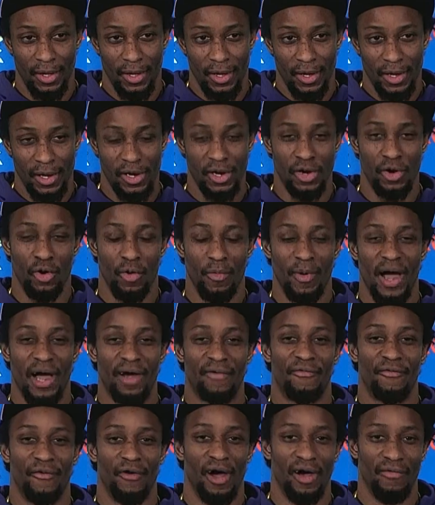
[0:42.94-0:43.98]
can go
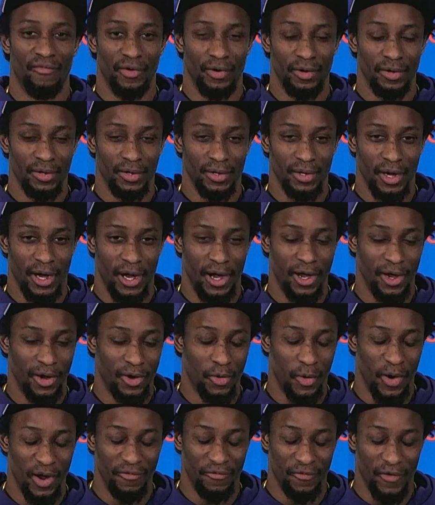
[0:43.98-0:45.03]
back forever,
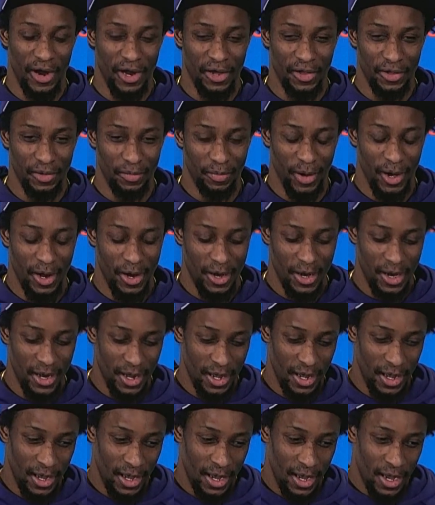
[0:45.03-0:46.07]
quite frankly, but
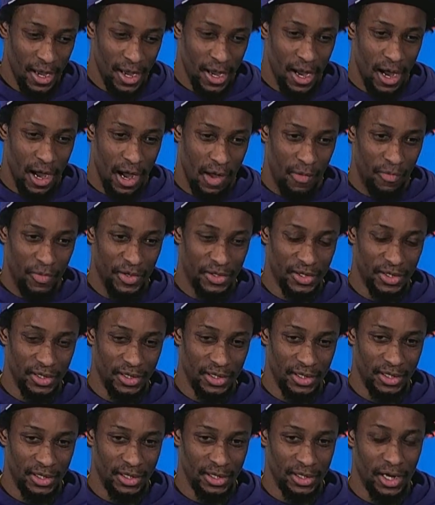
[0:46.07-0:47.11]
this
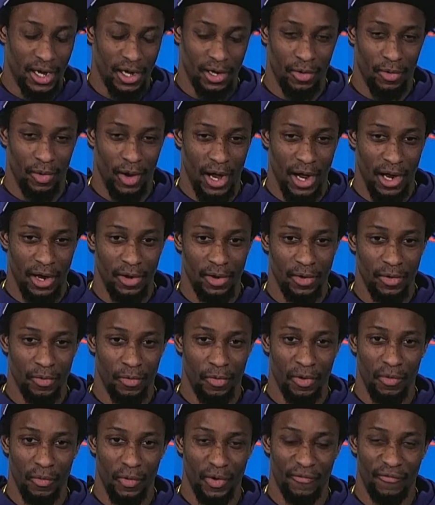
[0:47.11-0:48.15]
is kind of why
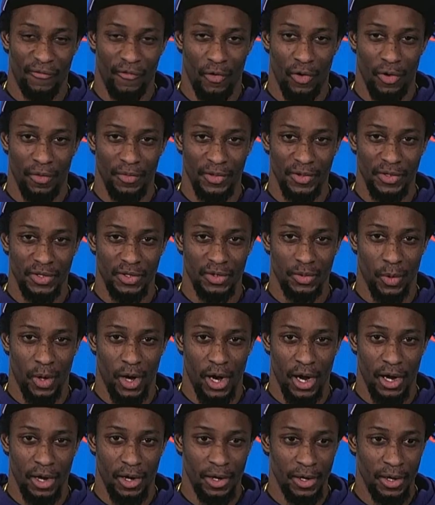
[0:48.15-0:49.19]
we formed. This is
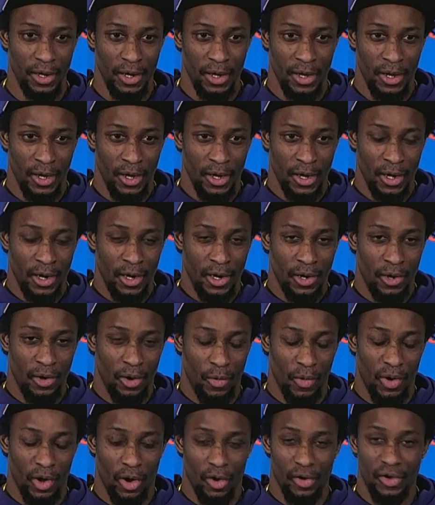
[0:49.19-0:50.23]
why,
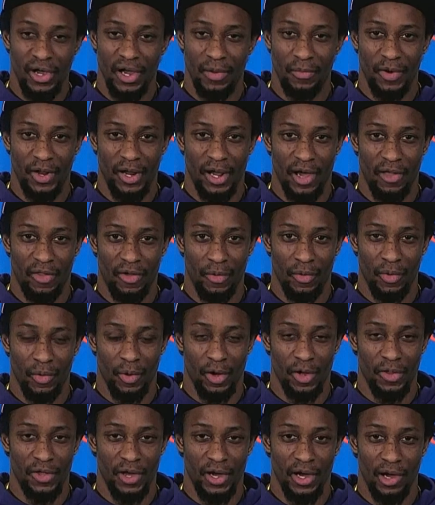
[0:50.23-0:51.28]
we all came together. We
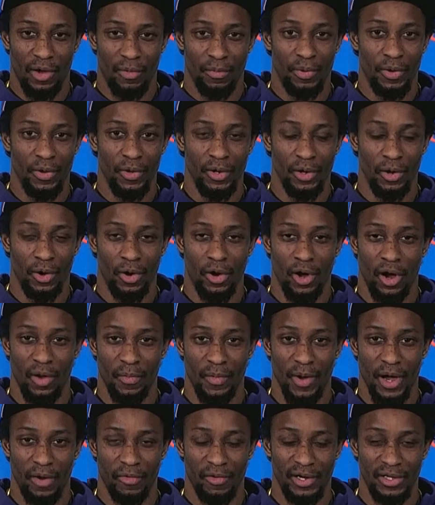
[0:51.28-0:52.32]
want to help,
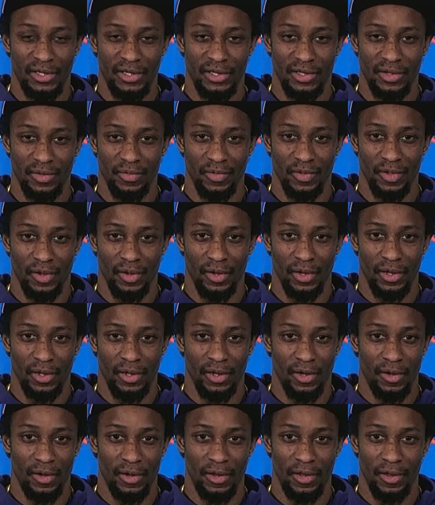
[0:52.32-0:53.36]
combat racism
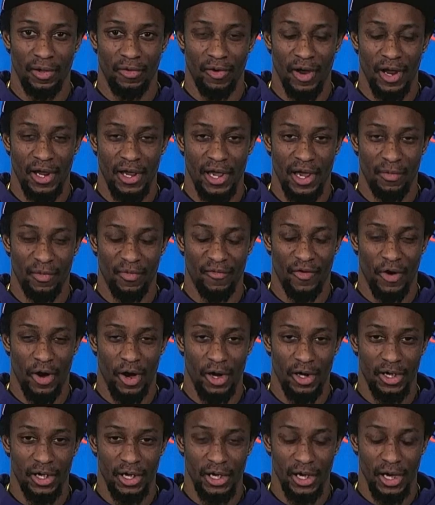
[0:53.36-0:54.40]
in the great game of
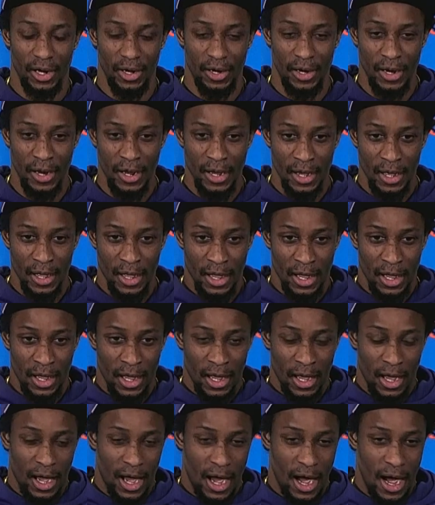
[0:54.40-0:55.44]
hockey, and
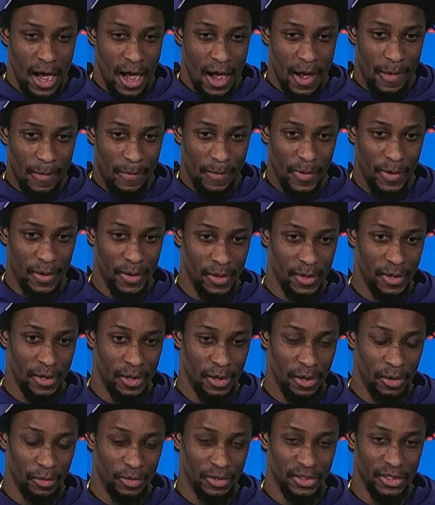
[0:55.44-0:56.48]

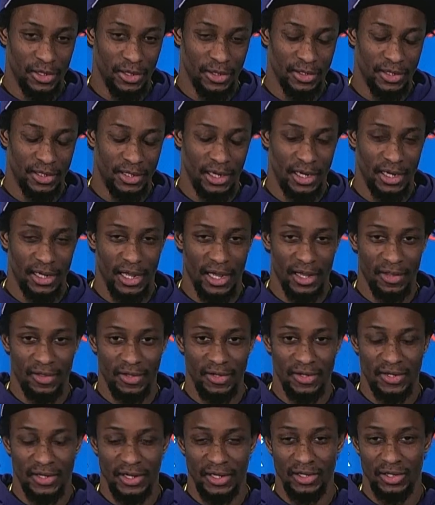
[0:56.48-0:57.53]
we're still seeing that
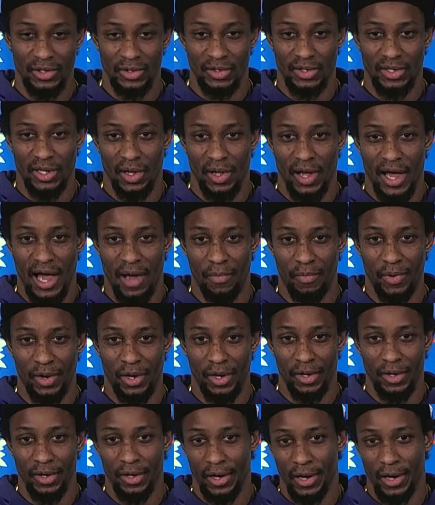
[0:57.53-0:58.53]
these things are still happening.